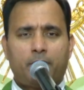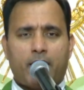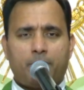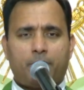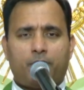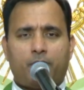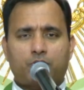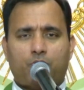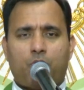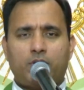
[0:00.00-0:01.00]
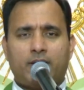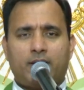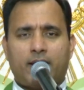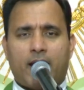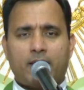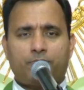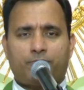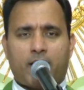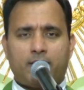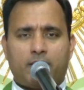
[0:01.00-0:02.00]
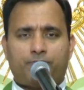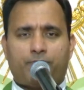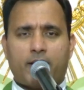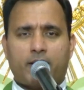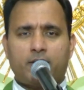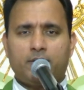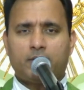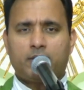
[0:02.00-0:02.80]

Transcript: Abraham was holding knife and the fire.